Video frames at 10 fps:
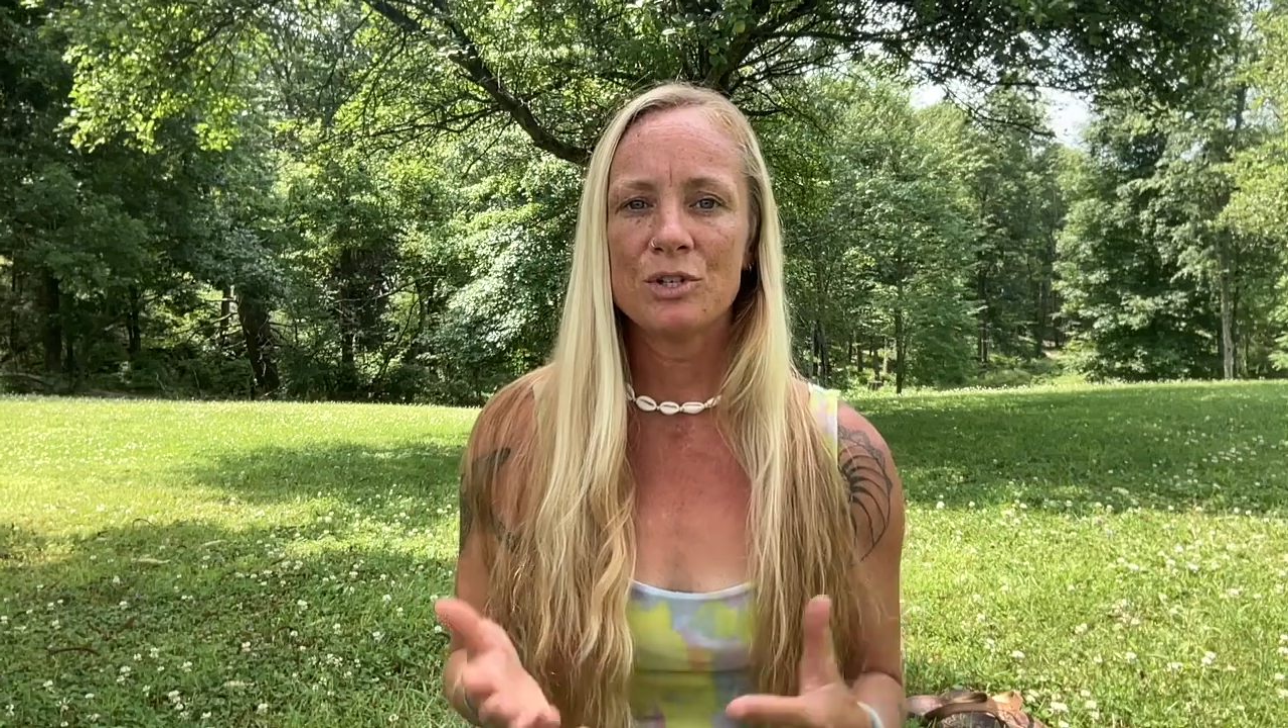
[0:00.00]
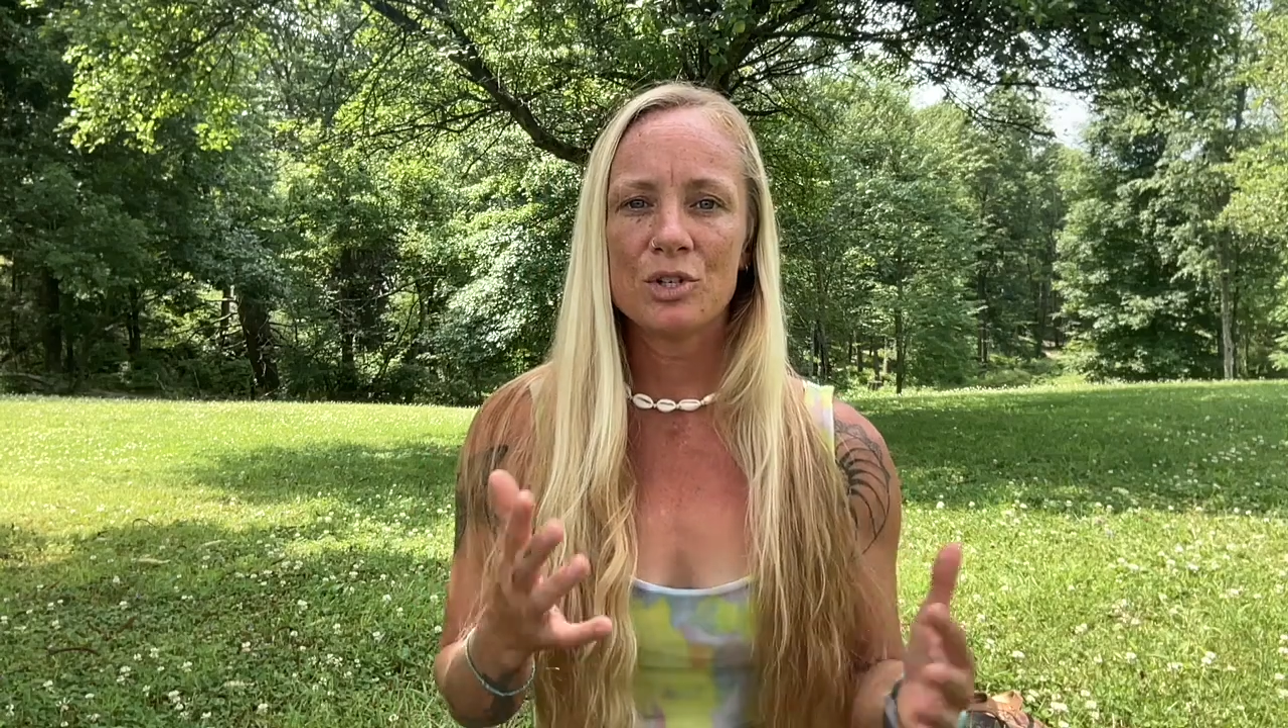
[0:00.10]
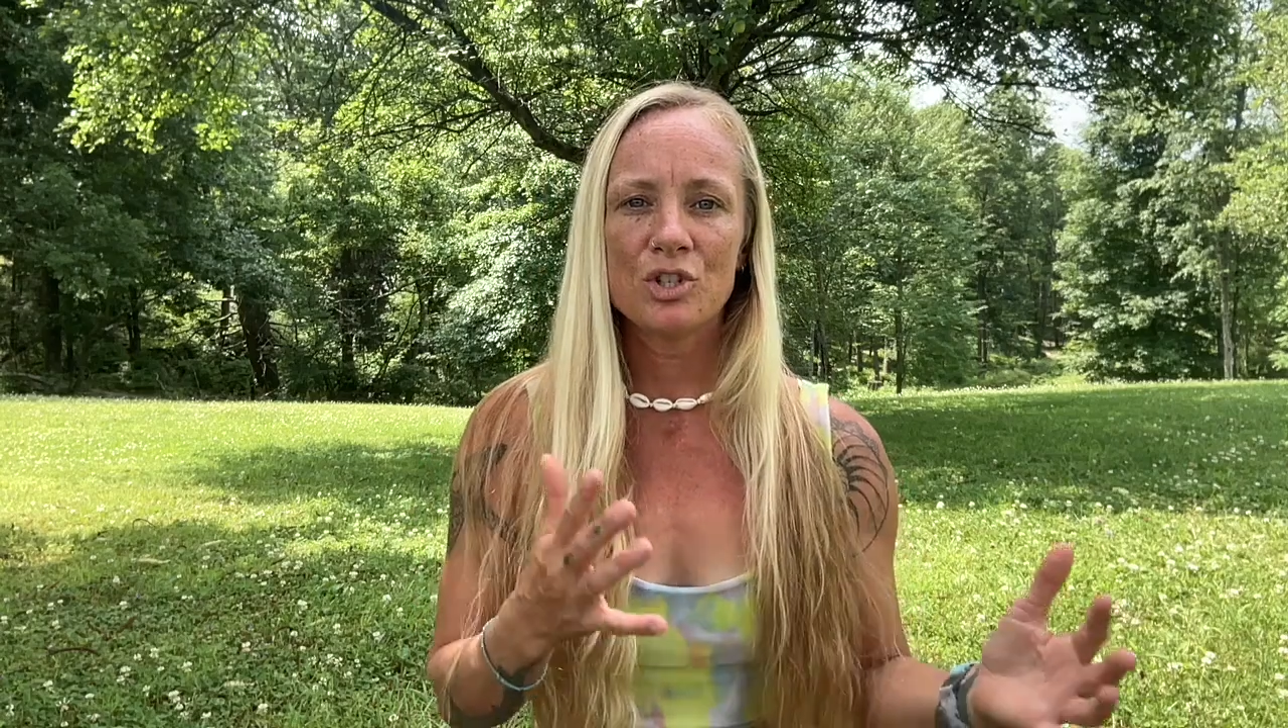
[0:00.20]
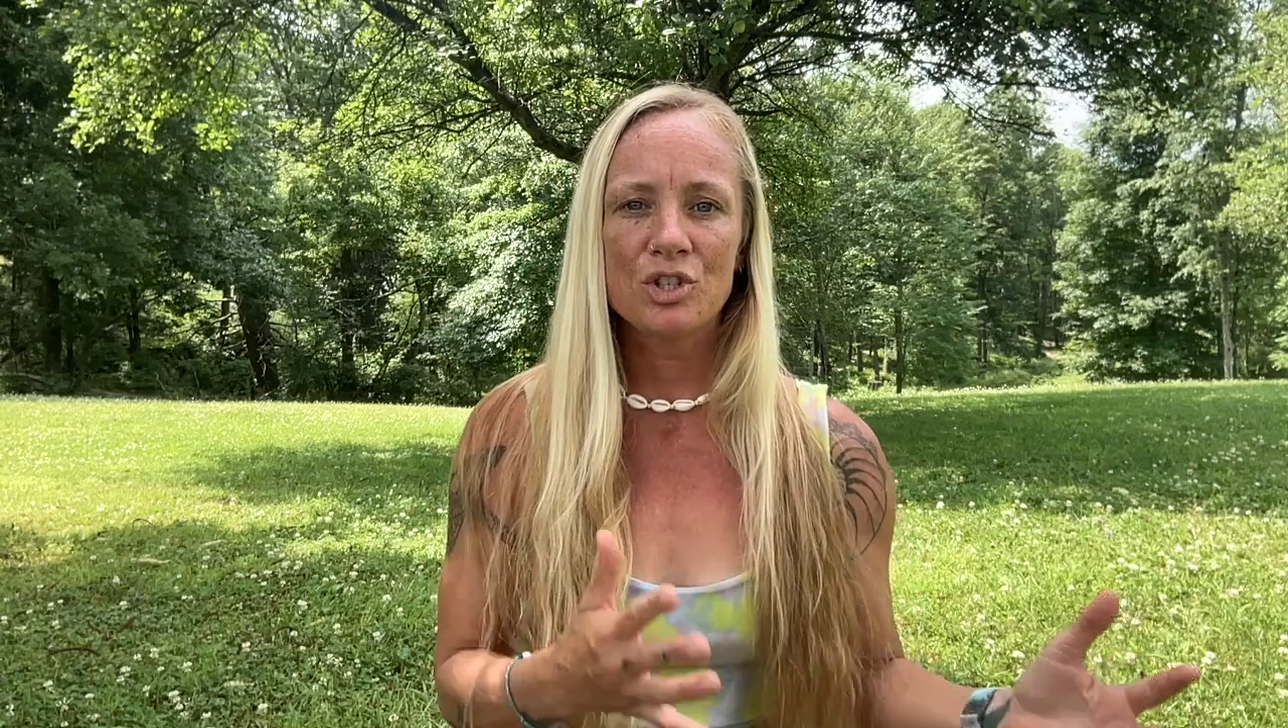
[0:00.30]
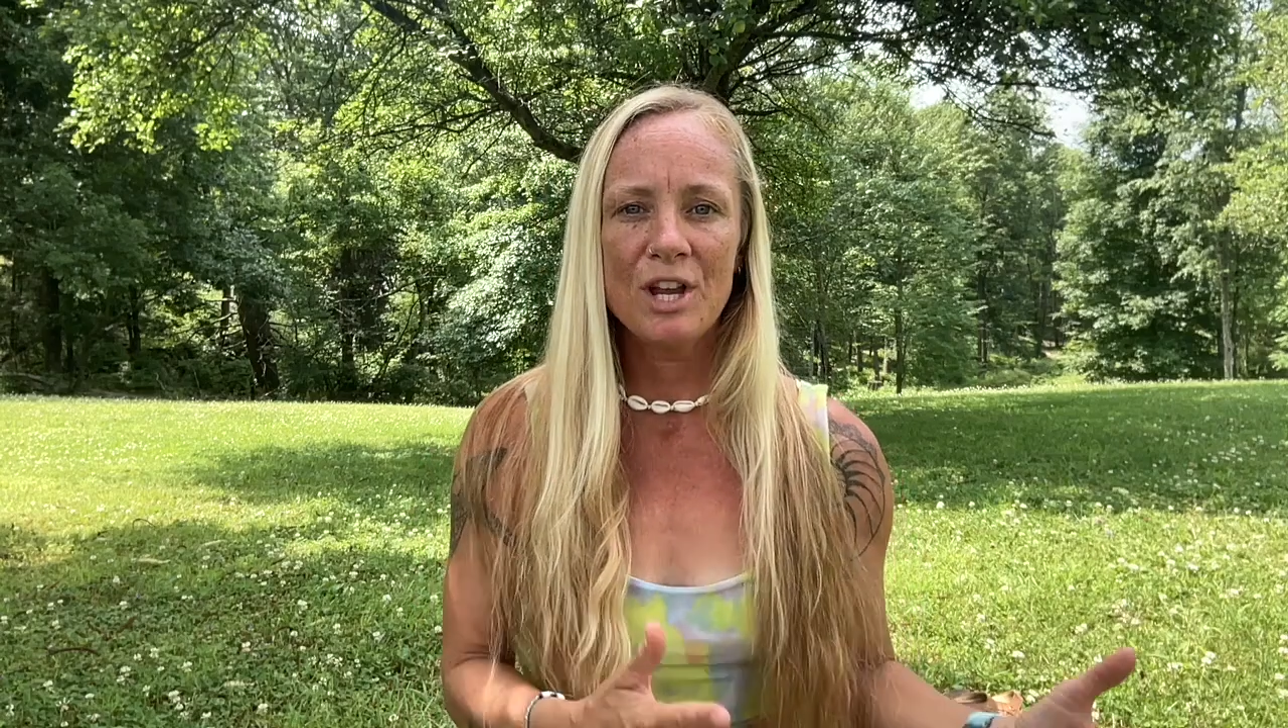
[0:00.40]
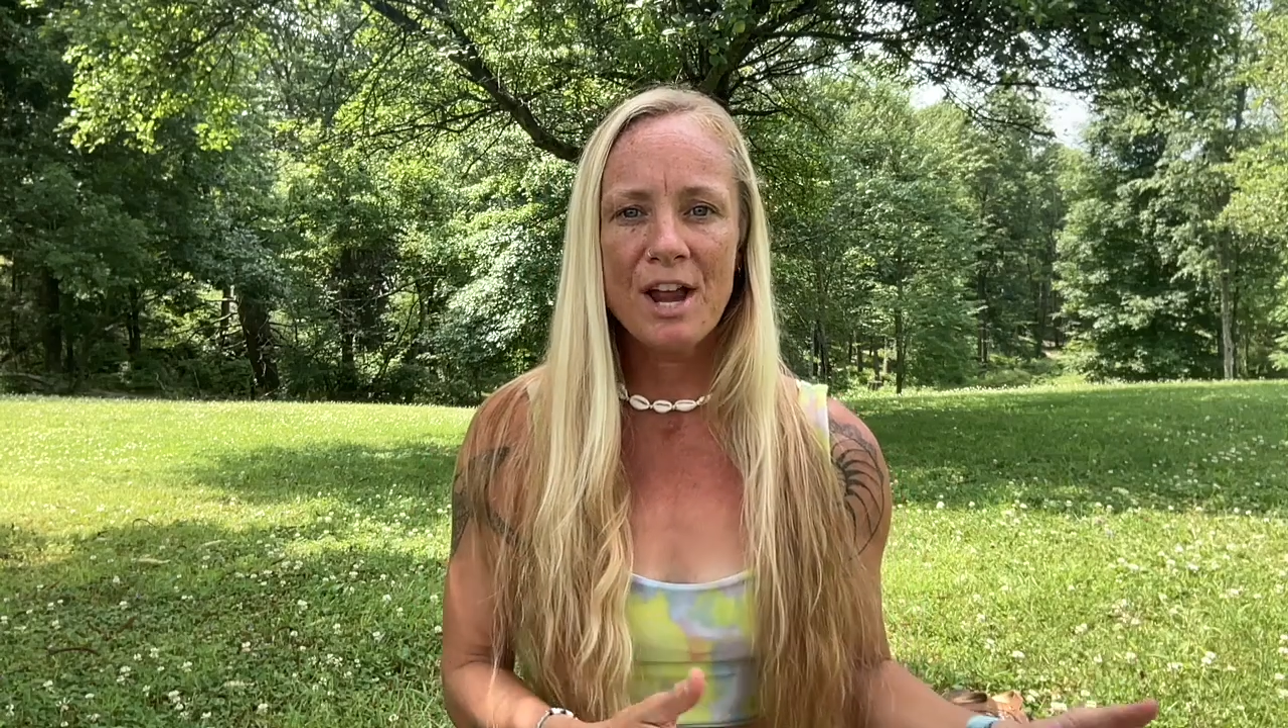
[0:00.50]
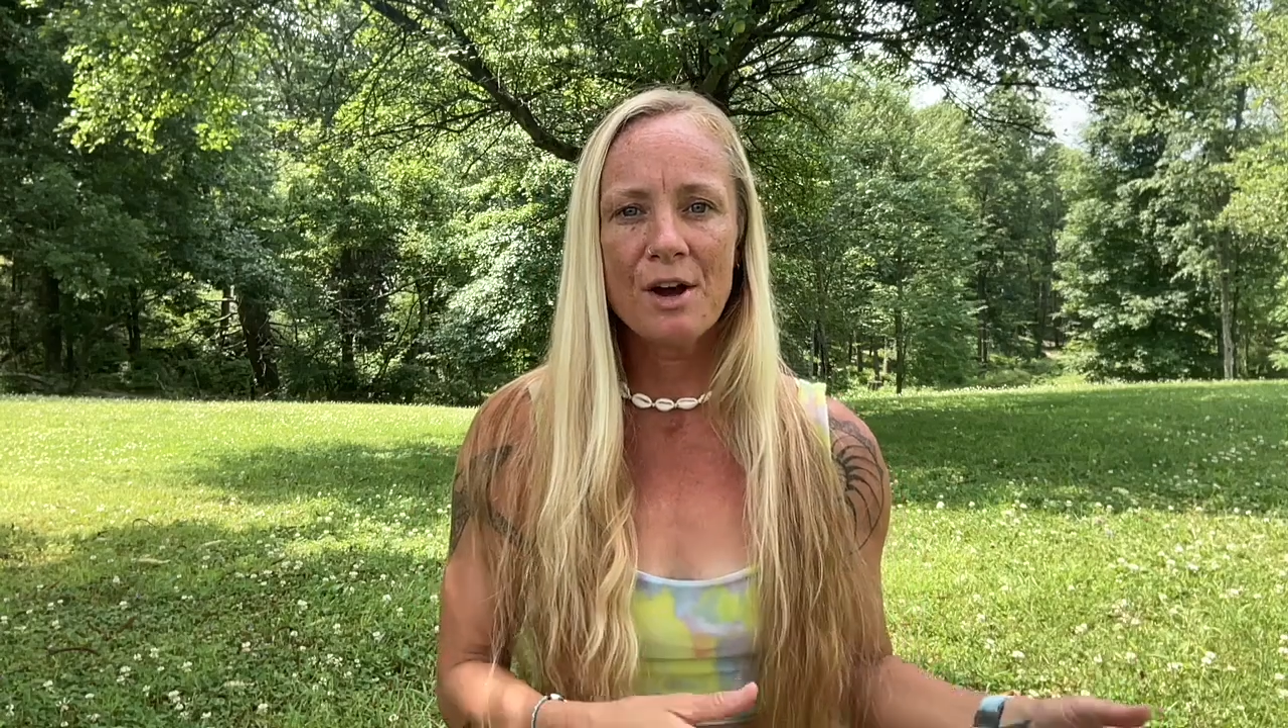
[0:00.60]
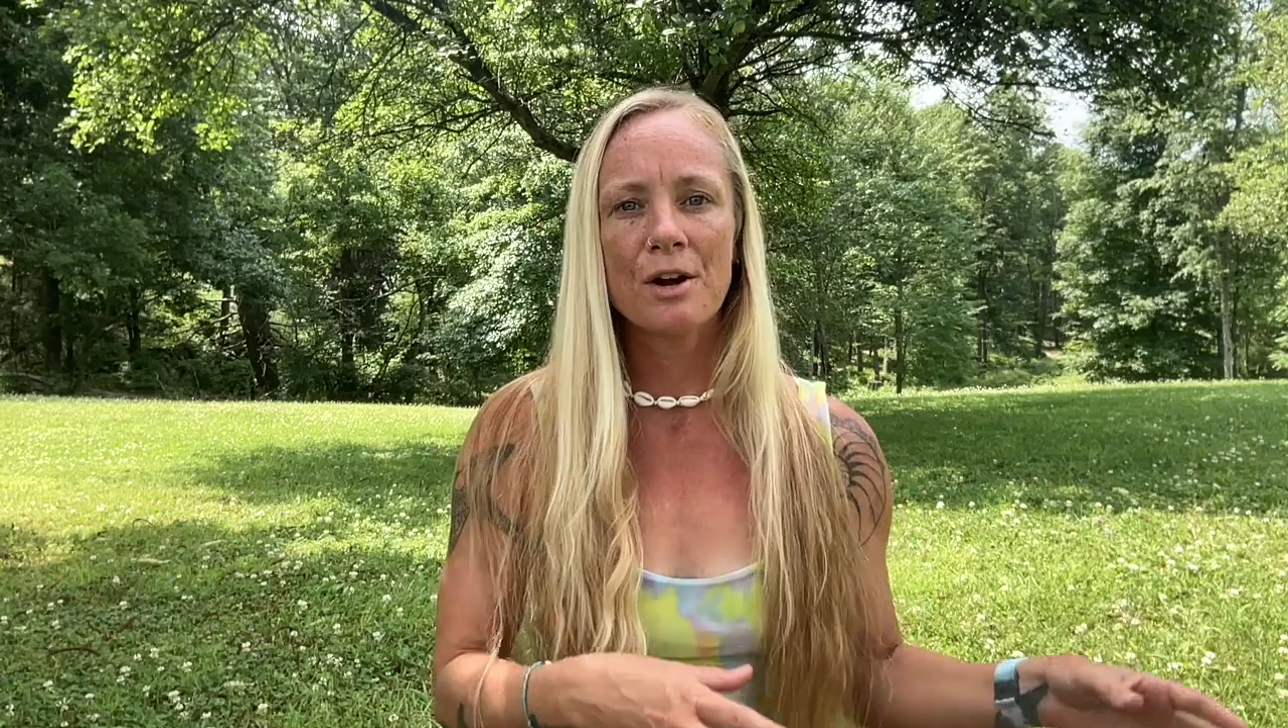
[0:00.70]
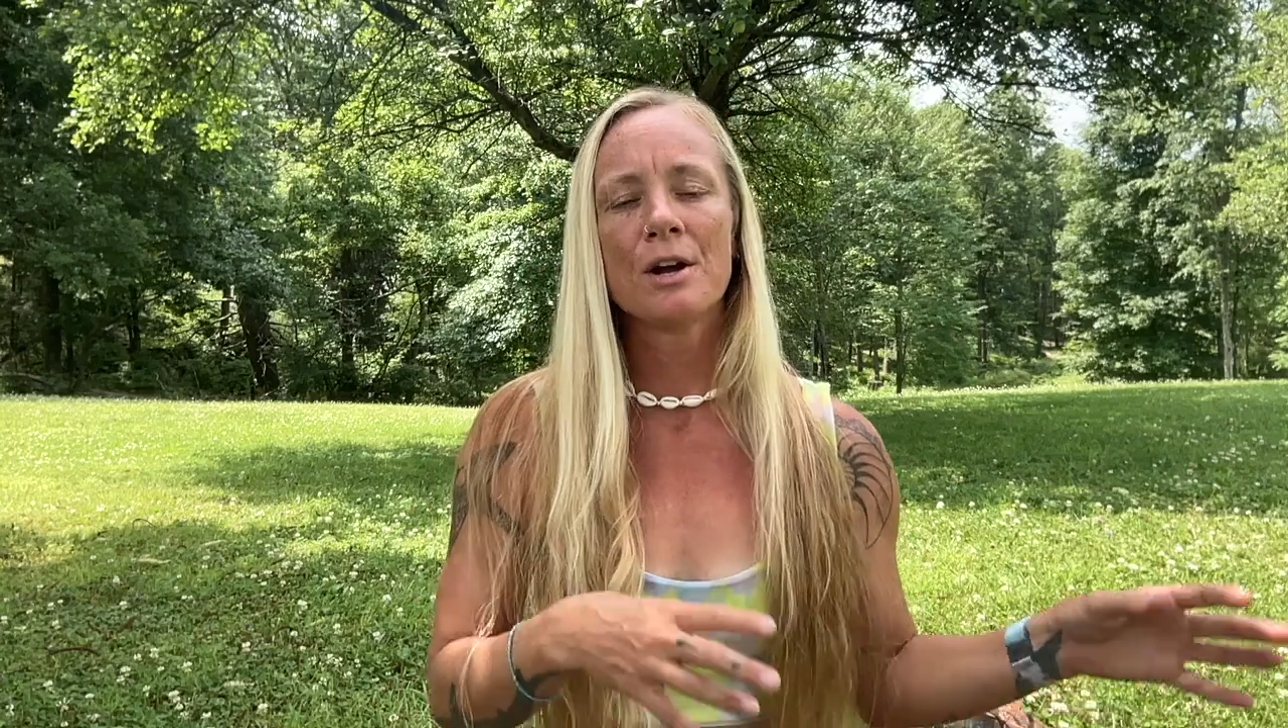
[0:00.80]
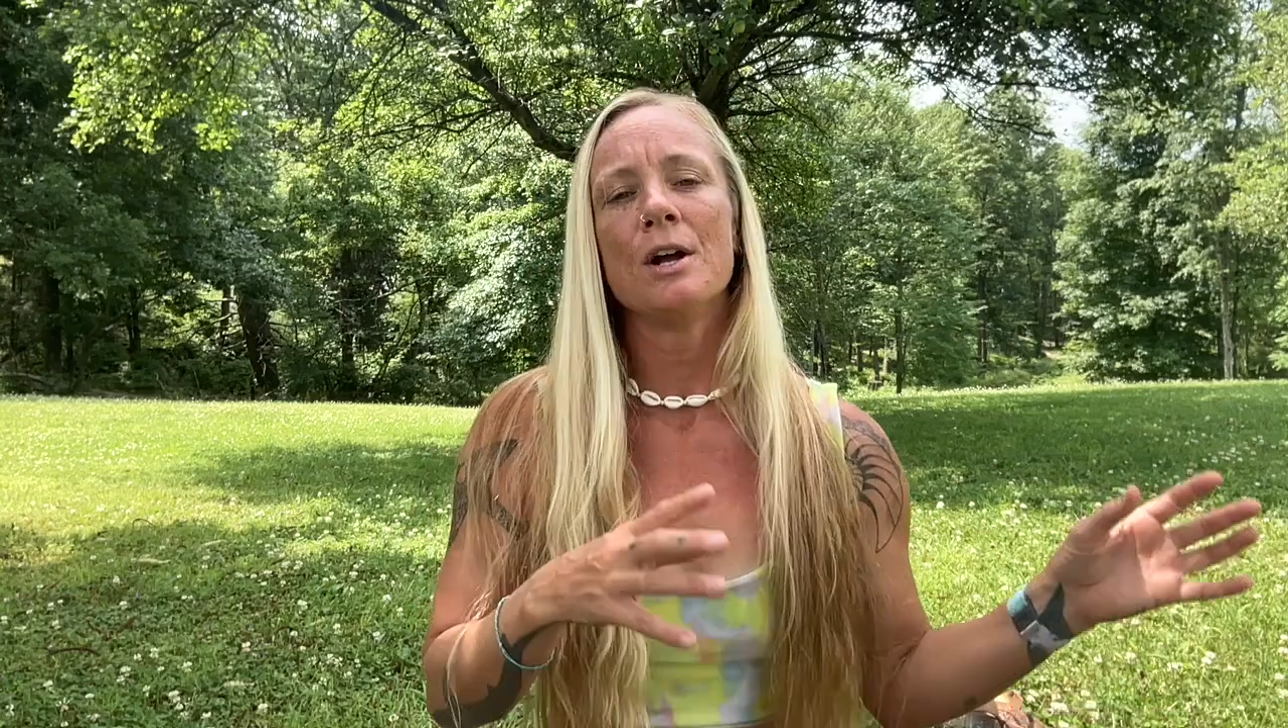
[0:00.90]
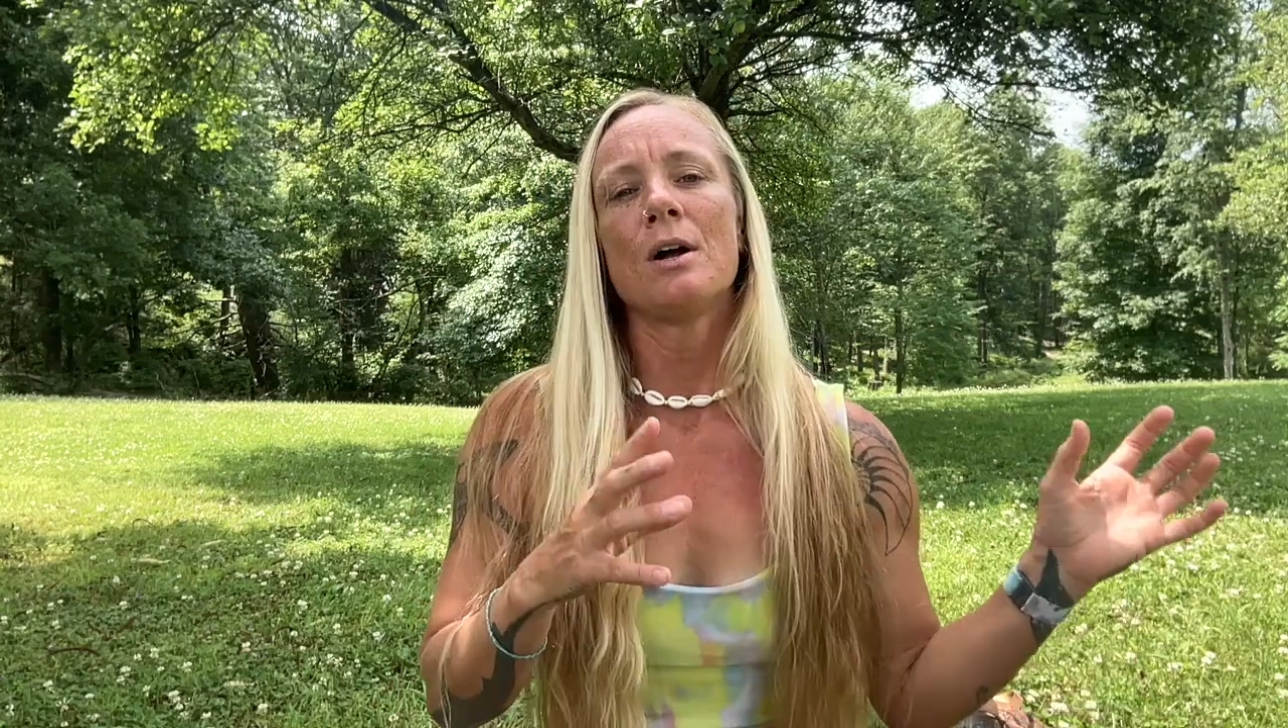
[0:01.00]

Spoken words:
to share